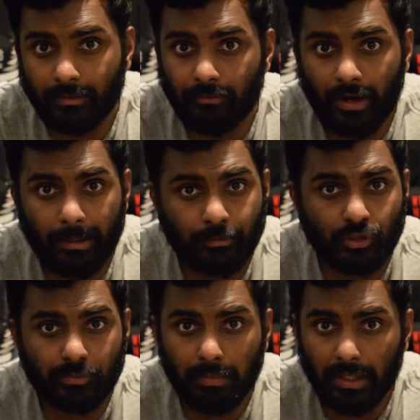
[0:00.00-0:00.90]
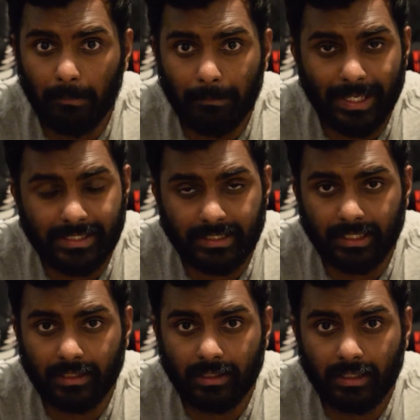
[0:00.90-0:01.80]
The Raptors played
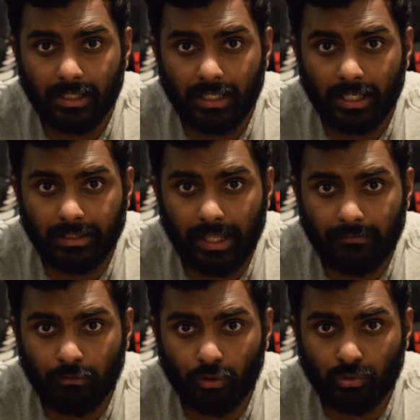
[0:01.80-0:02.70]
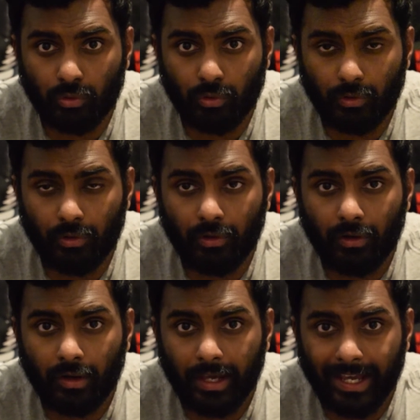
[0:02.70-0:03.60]
amazing in that fourth quarter